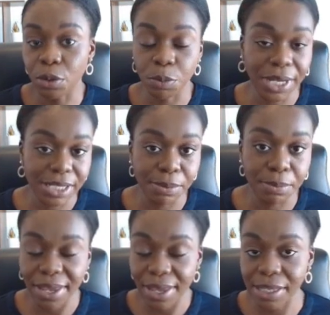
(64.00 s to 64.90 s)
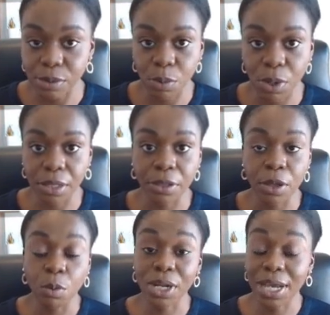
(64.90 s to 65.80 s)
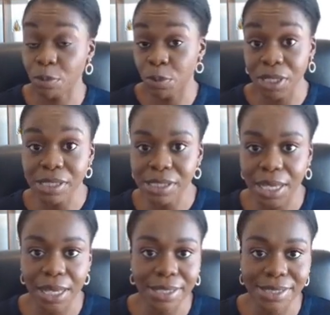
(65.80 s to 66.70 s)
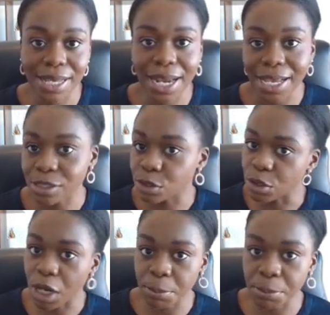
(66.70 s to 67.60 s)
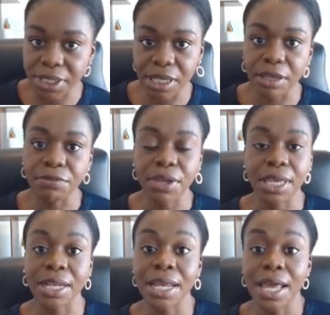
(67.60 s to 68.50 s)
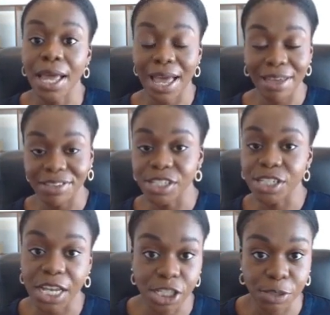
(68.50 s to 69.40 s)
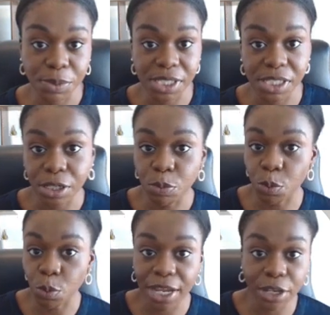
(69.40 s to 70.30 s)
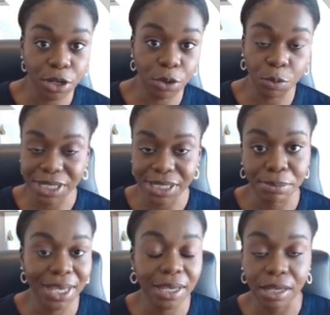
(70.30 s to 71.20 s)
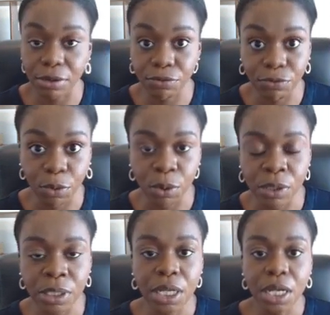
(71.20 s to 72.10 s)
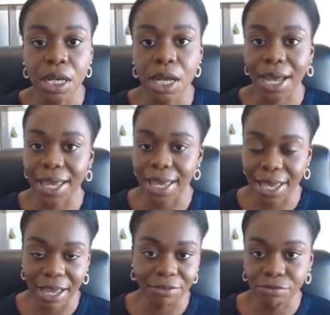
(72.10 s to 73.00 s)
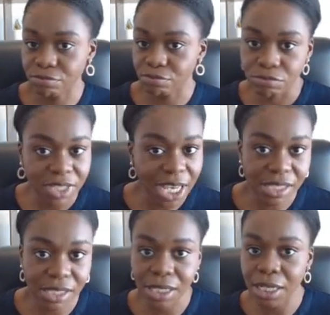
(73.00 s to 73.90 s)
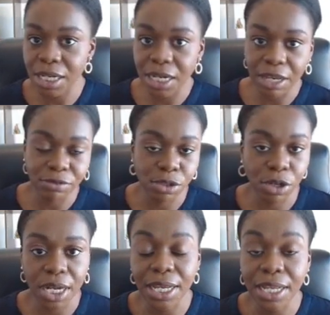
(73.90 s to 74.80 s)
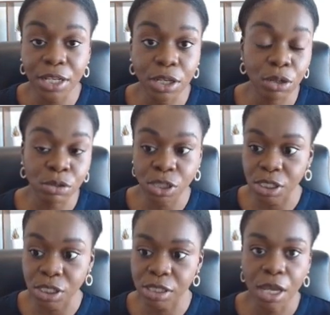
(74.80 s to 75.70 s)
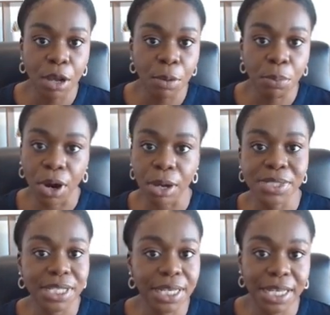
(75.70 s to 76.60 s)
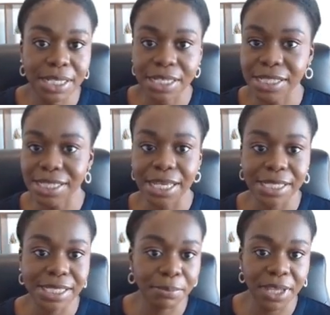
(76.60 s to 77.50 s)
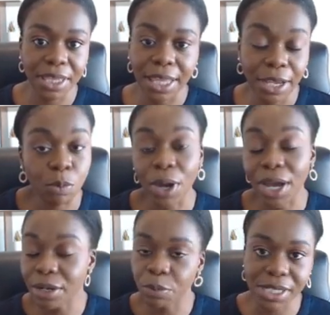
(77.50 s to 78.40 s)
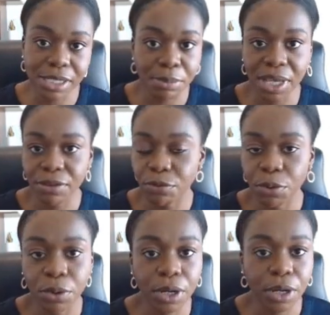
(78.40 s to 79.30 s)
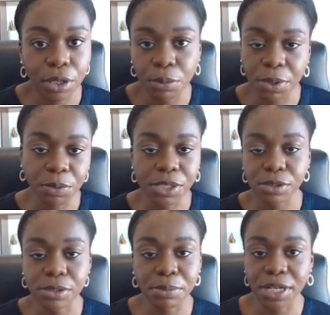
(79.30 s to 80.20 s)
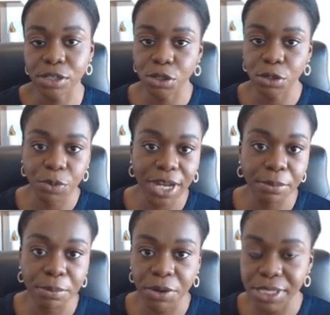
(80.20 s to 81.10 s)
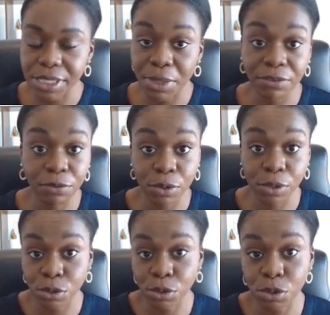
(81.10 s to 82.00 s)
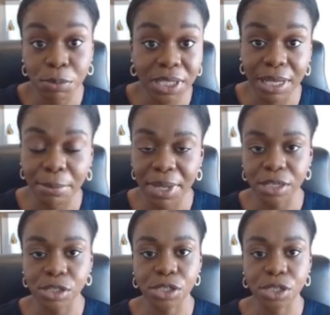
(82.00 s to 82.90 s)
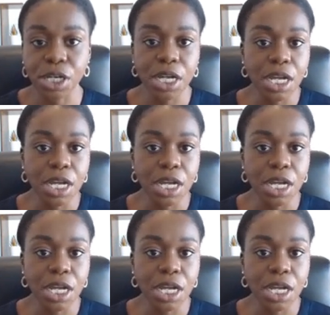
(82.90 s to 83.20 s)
your resume as well. What I will say is that I do not believe in having ChatGPT write your resume in full. I have tested it and I've tried it, you know, just prompting it and saying something like, write a resume for a human resource manager, or write a resume for a social media manager.